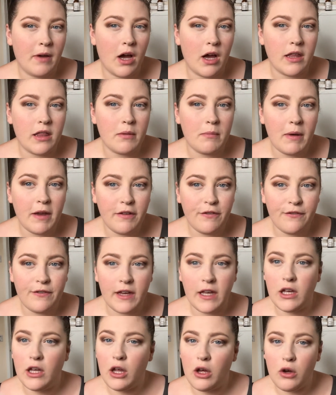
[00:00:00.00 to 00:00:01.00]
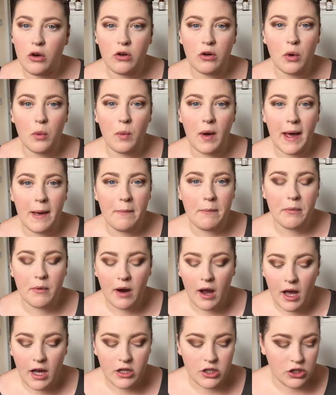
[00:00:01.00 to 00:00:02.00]
either my finger or a wet
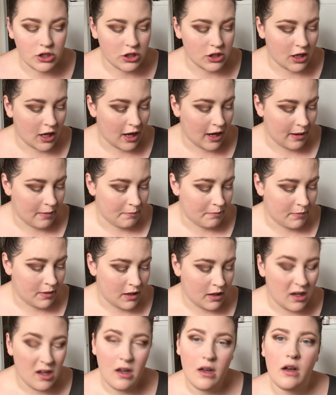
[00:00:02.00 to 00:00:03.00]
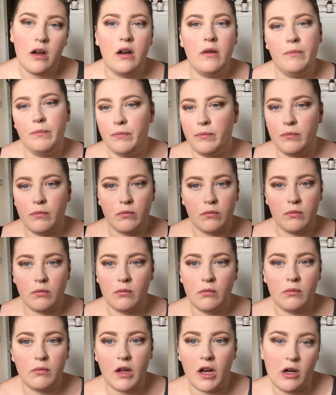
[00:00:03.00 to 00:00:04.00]
brush. I
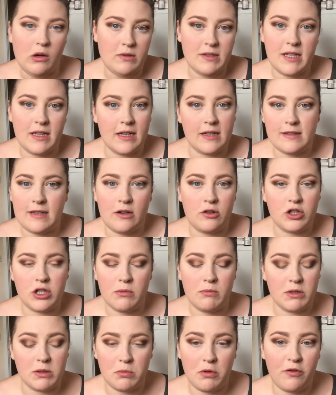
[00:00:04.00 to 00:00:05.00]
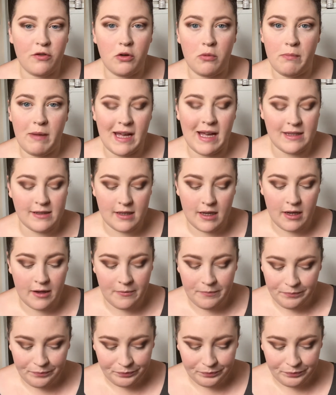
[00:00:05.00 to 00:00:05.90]
always think that's how shimmers perform better.